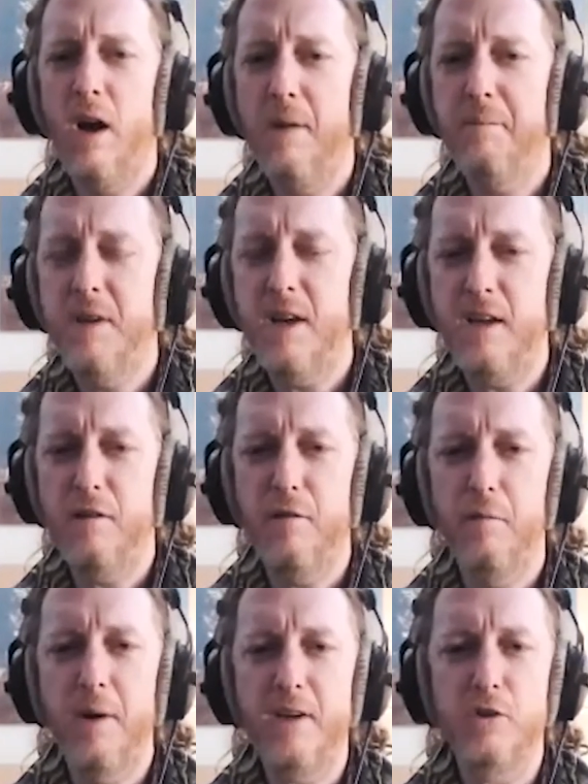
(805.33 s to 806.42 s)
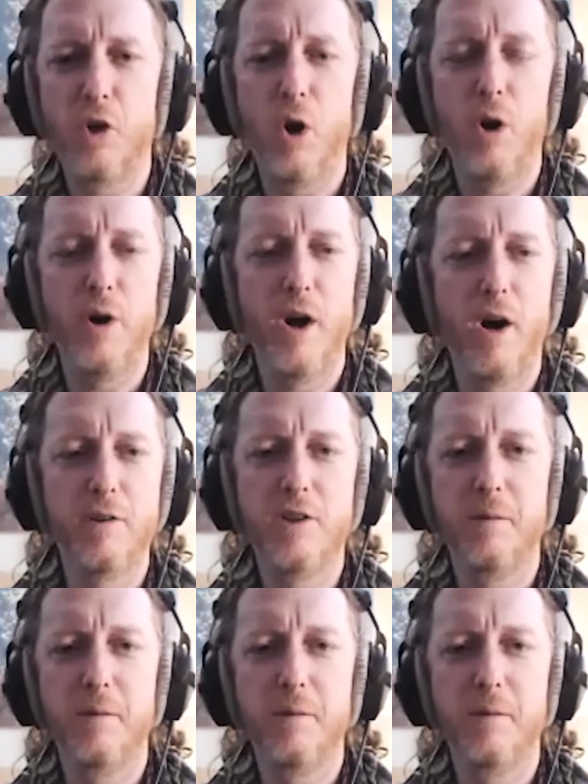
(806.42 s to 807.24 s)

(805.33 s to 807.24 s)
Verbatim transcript: I'm taking from my guitar knowledge.